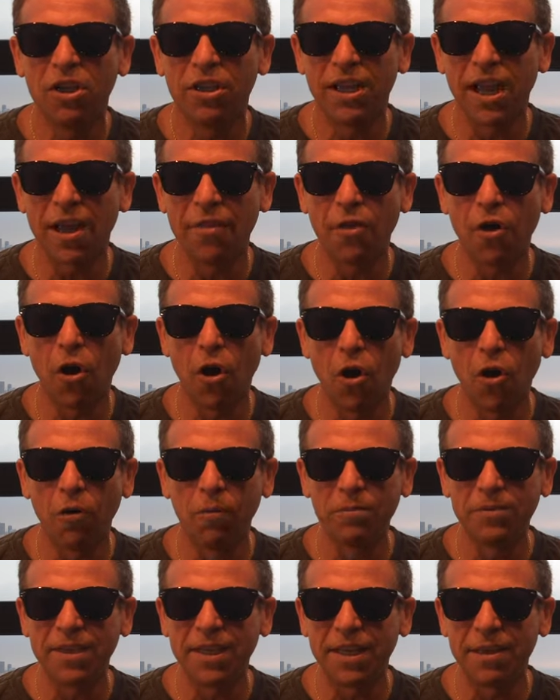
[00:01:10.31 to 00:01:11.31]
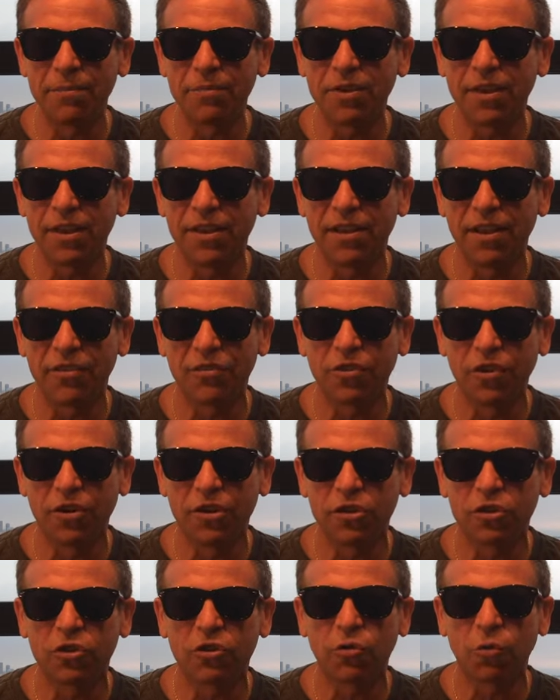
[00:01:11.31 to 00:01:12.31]
Yeah, the home teams in this
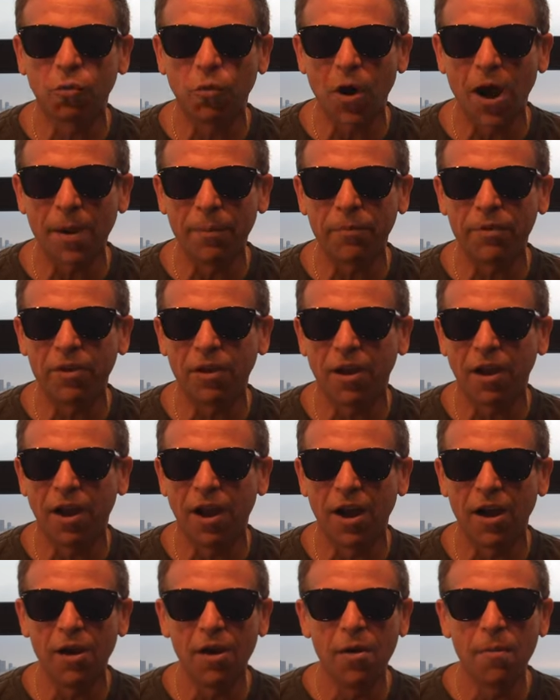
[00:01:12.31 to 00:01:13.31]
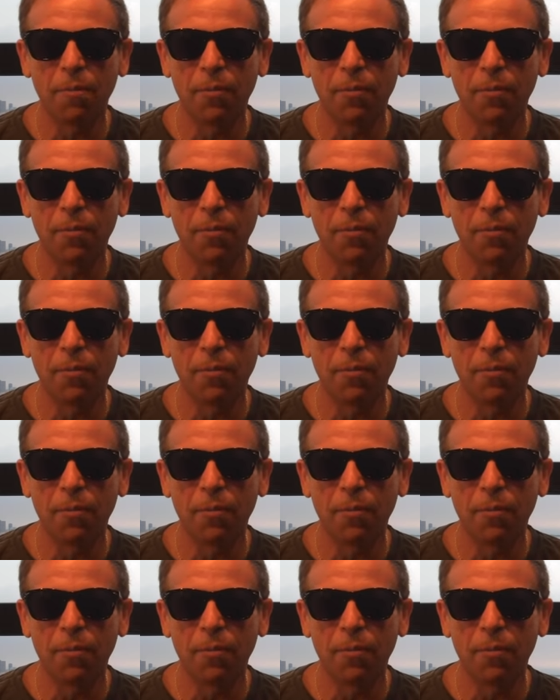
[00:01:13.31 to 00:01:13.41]
series swept uh,